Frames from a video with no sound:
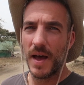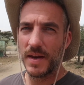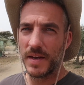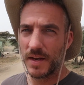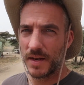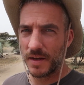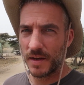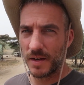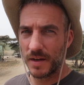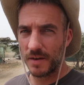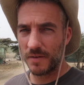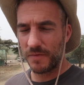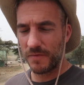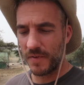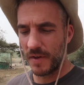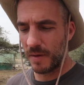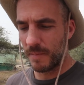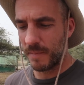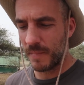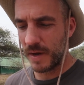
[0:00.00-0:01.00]
I didn't
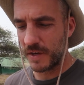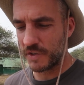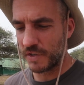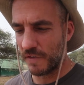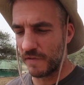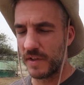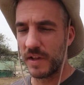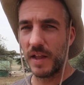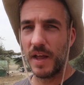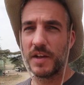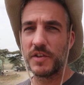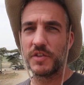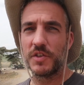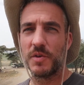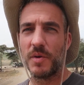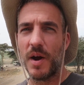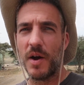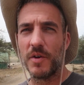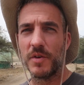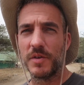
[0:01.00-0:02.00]
film much over the last
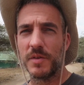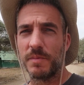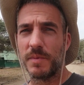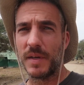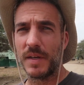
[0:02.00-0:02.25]
2 hours